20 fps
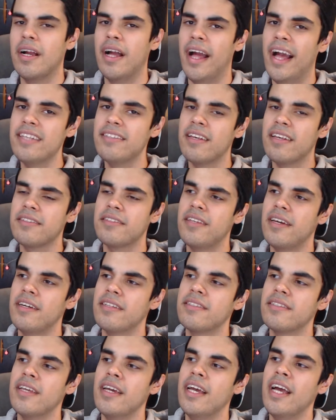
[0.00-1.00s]
As I
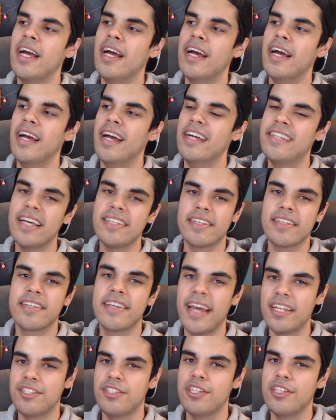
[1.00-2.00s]
said, it has a
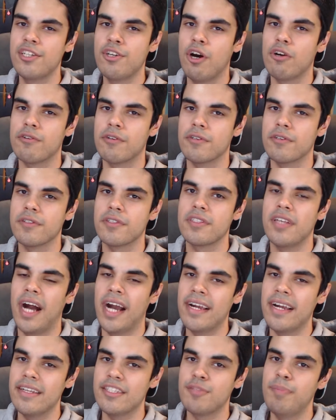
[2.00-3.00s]
catchy chorus.
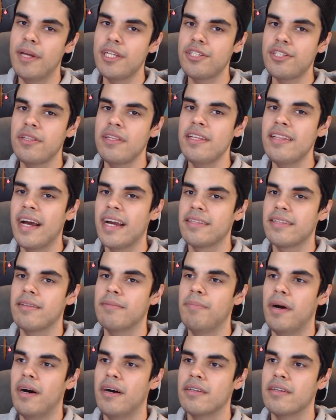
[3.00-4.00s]
I especially like the
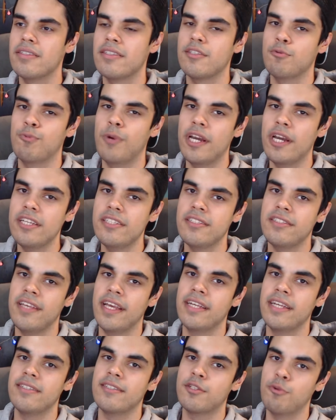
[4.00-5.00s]
parts where he
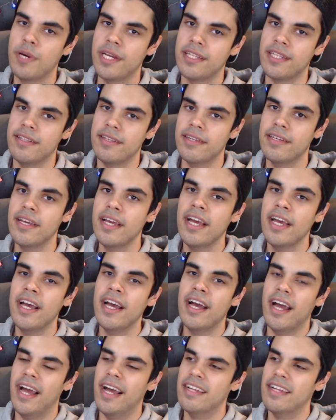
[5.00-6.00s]
sings quickly
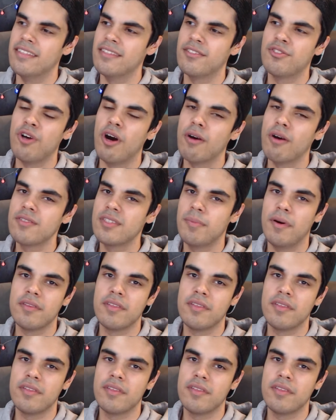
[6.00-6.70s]
and talks about